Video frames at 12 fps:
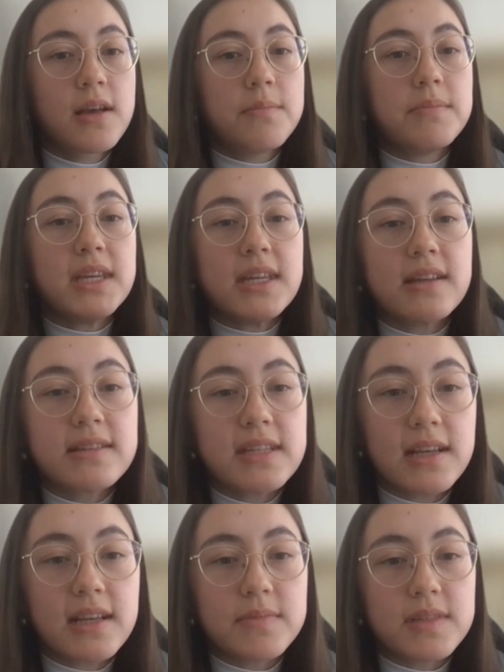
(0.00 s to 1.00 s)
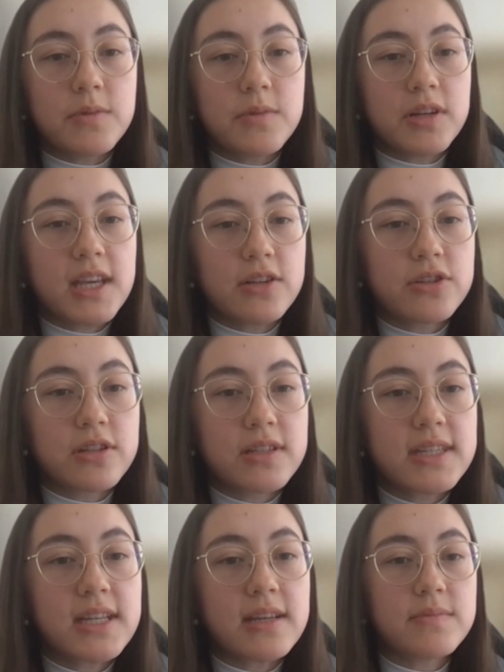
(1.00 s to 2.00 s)
media teams, communication
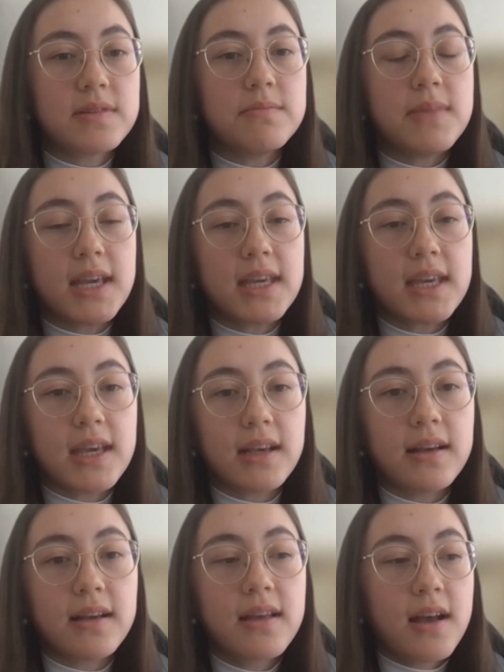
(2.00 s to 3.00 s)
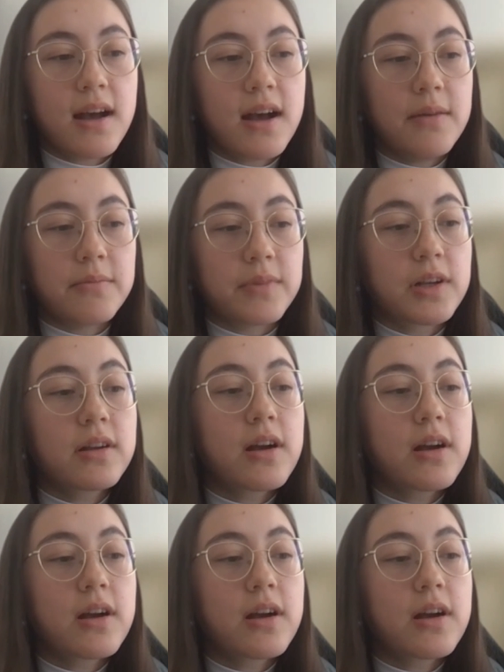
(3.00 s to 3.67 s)
teams, making um,